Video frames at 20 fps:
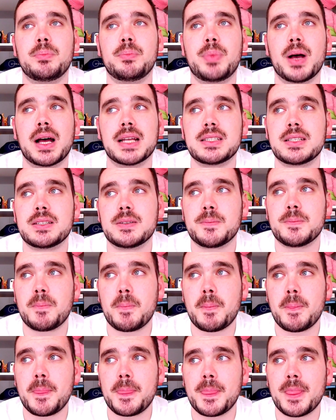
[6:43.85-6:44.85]
but
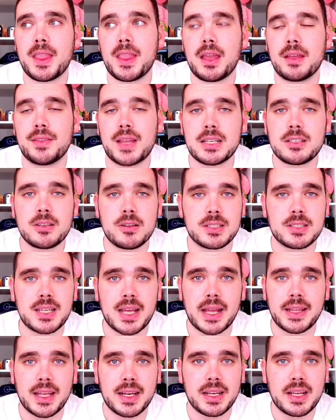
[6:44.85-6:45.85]
that's not
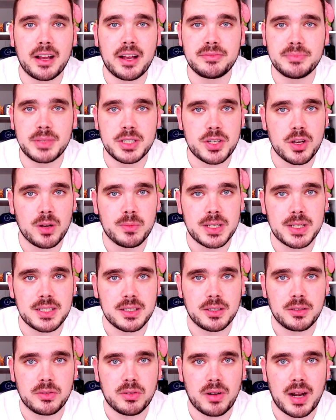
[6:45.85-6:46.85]
saying that a government job
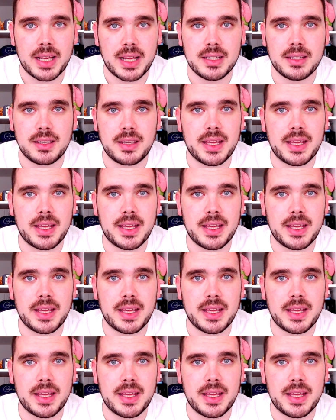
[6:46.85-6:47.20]
isn't great.